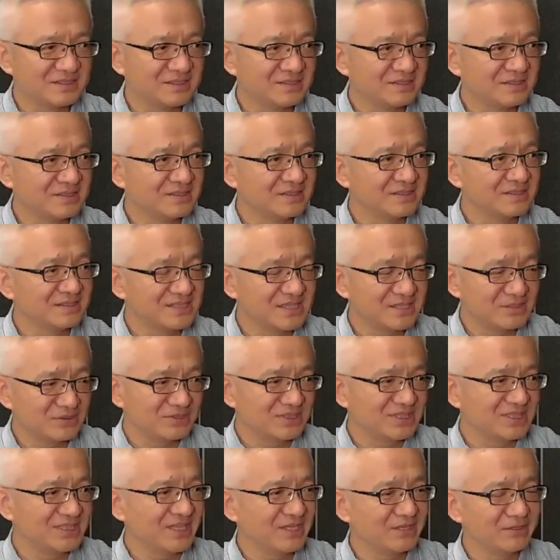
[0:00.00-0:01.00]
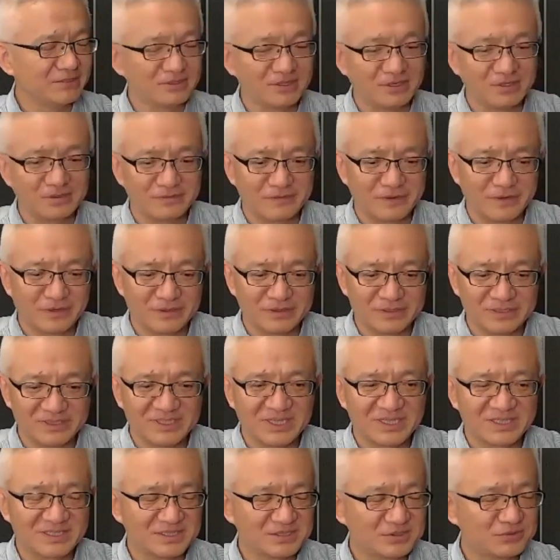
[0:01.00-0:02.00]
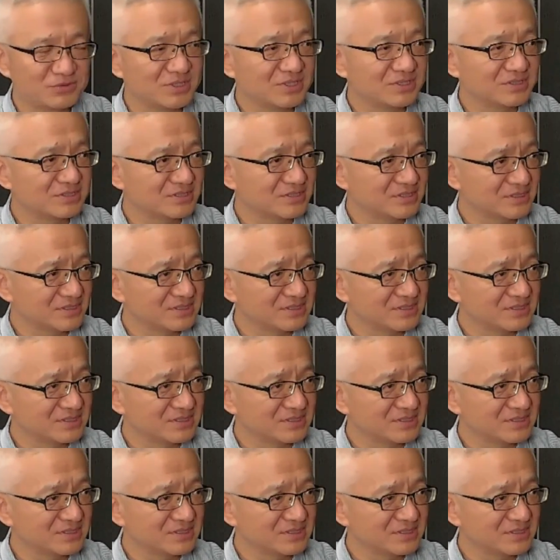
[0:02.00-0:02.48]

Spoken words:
subtle detail of all the data structures.